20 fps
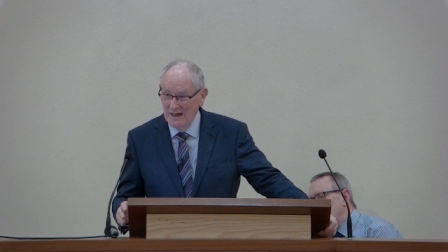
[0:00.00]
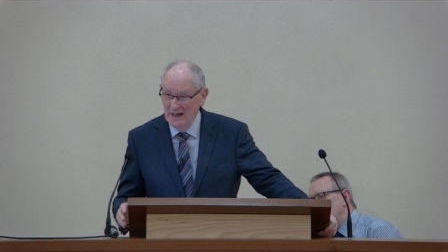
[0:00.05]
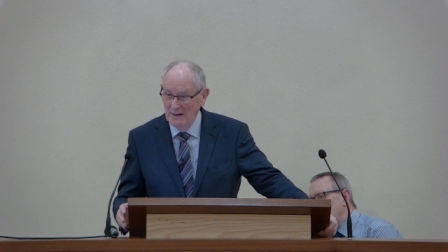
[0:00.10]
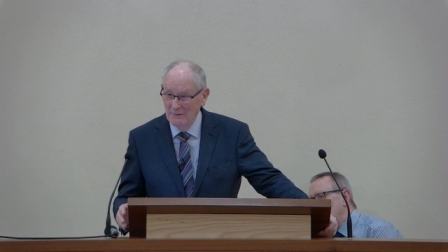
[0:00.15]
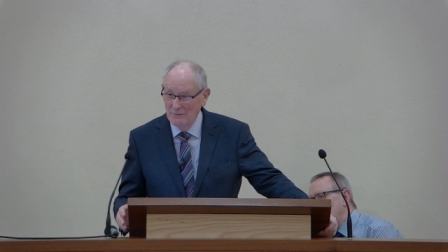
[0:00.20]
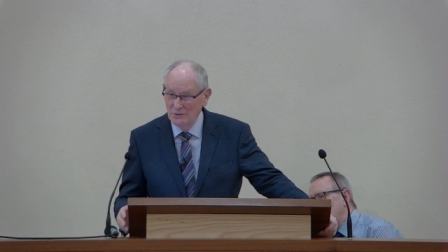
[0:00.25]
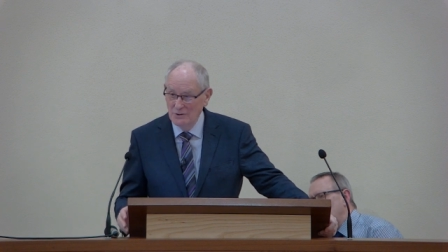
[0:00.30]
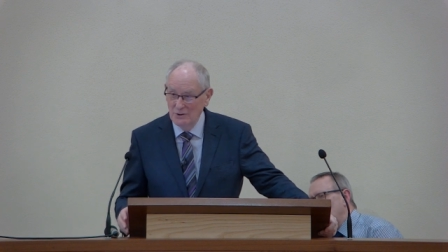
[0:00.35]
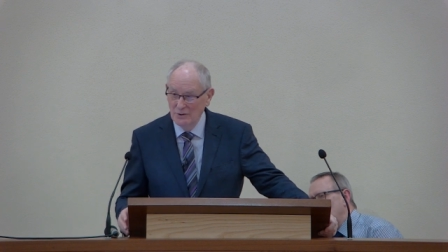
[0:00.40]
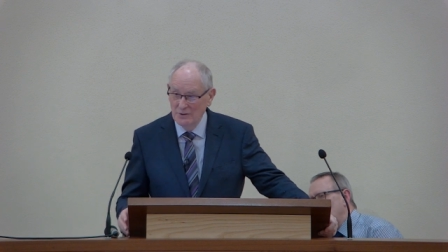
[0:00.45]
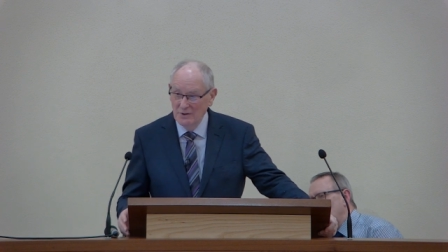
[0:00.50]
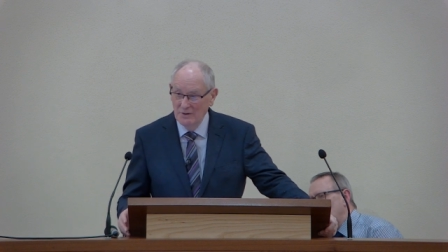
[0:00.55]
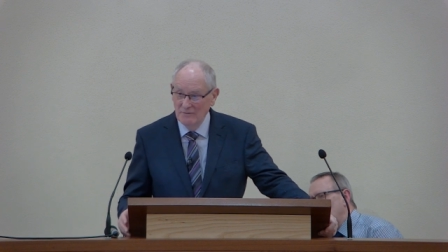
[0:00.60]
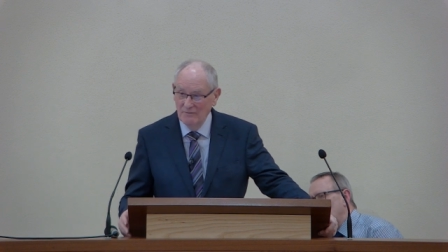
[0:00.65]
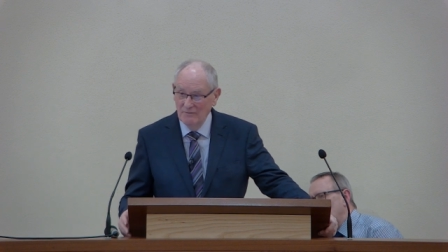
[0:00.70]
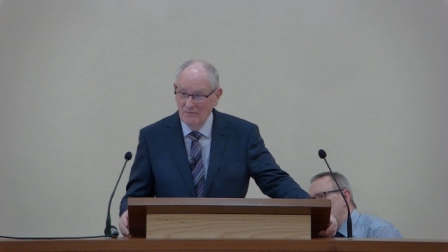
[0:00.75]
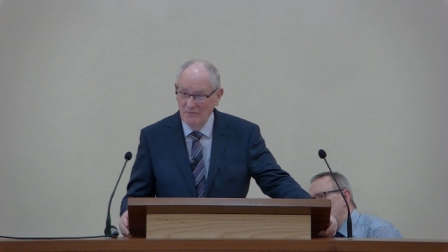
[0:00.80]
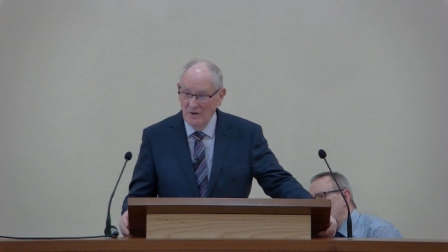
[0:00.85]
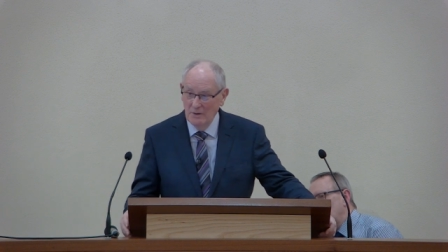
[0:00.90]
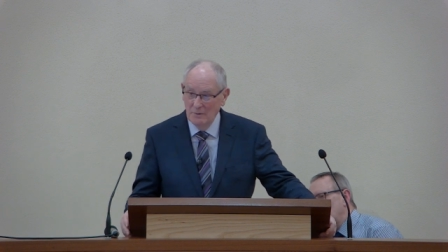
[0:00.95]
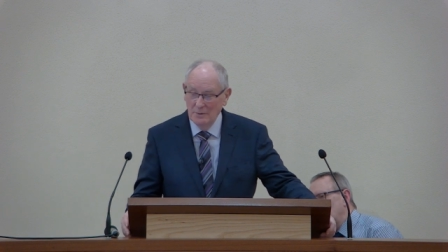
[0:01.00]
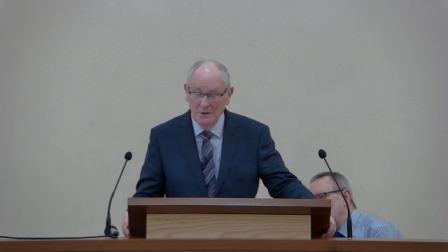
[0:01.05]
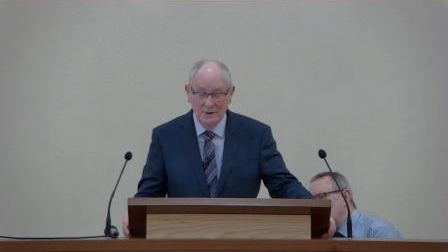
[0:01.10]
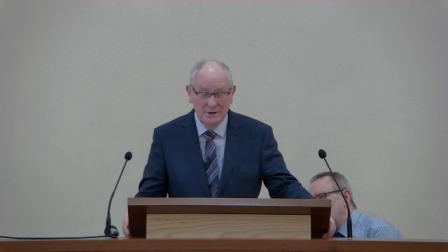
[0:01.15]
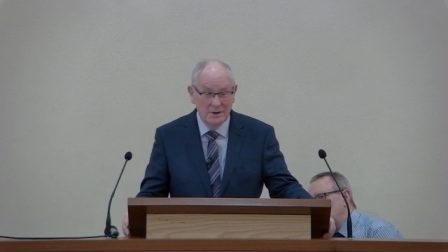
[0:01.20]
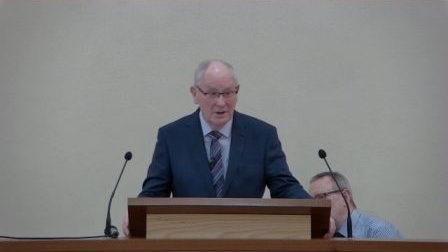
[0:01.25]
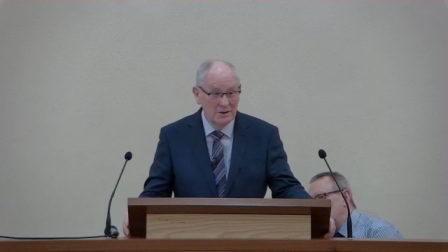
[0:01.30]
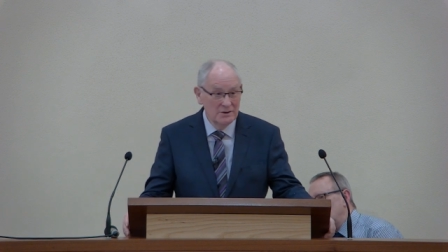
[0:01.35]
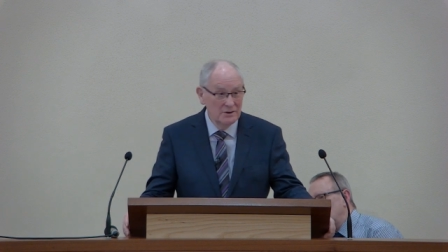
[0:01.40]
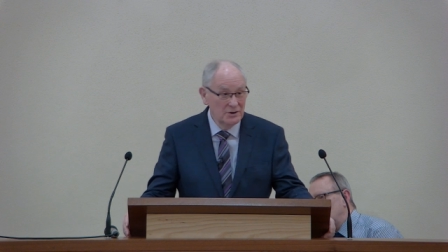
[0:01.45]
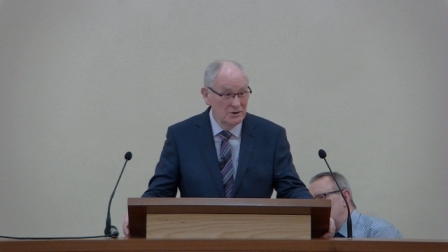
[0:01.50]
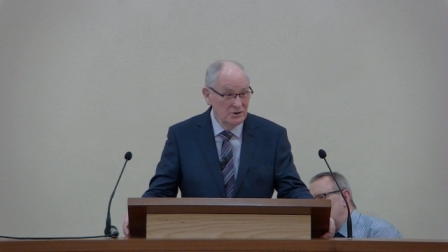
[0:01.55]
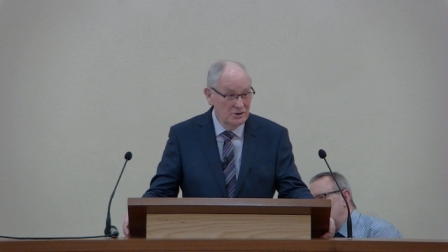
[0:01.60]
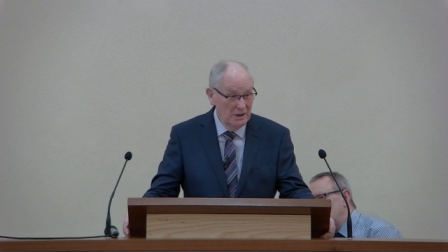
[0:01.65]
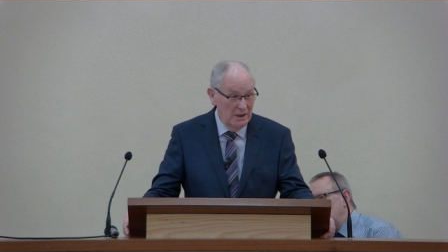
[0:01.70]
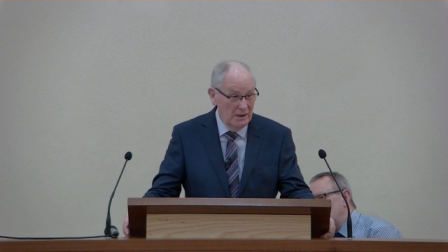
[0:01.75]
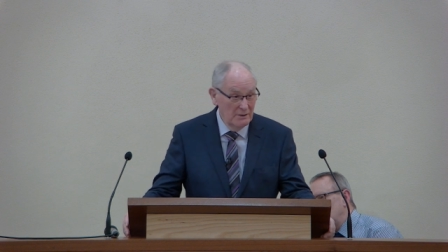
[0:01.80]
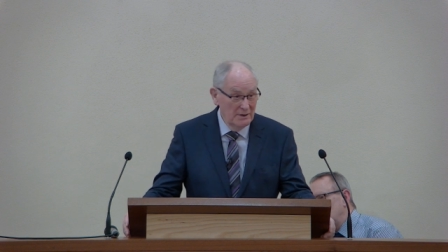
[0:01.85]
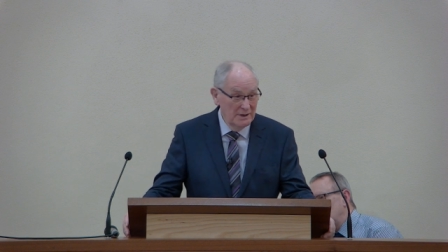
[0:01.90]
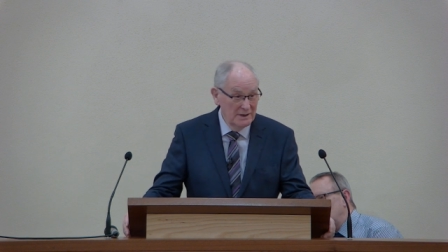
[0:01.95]
I was looking forward to
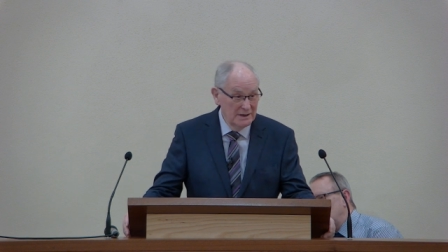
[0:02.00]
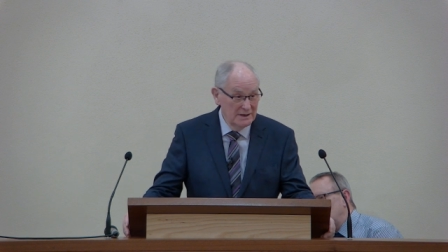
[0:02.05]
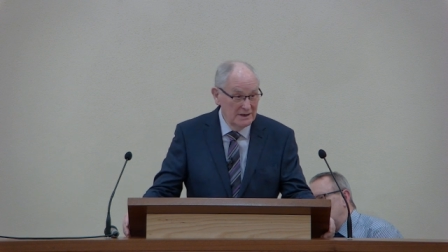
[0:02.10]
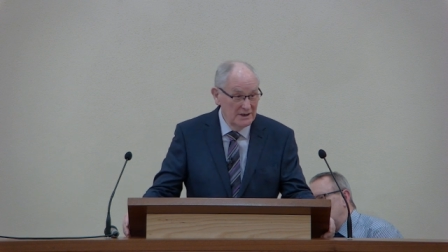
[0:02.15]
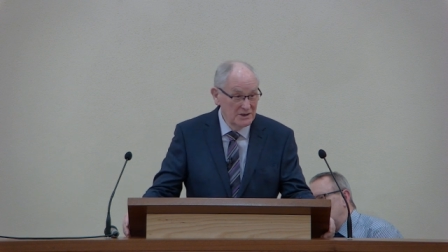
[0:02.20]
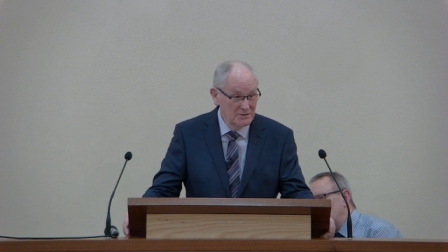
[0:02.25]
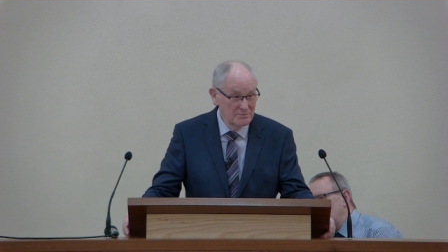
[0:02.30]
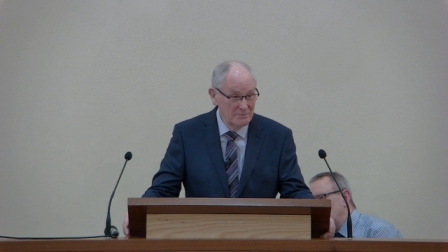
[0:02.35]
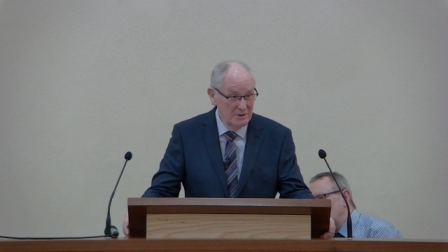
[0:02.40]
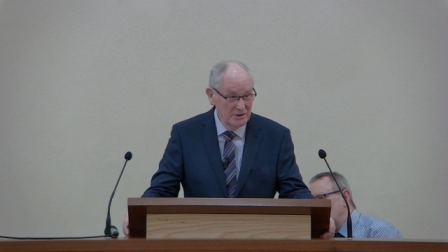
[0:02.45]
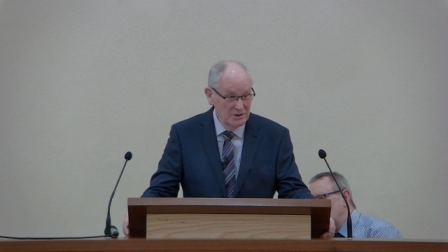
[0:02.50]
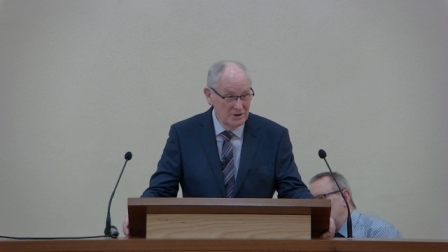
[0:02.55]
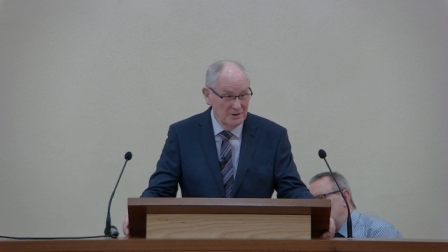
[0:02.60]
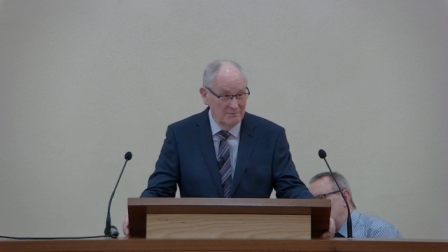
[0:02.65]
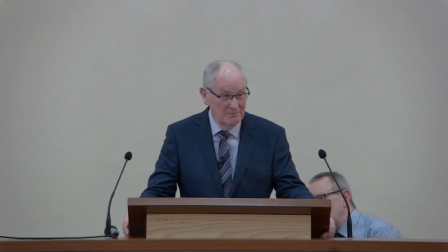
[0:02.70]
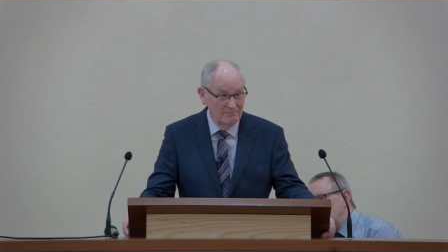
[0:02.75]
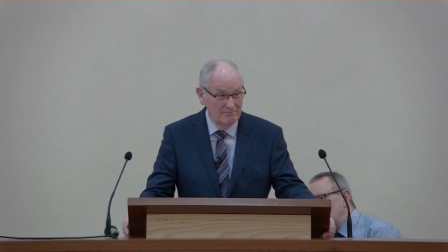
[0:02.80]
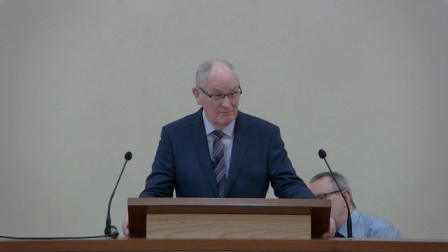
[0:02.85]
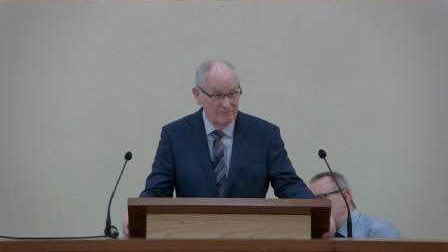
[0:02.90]
sharing in this mission.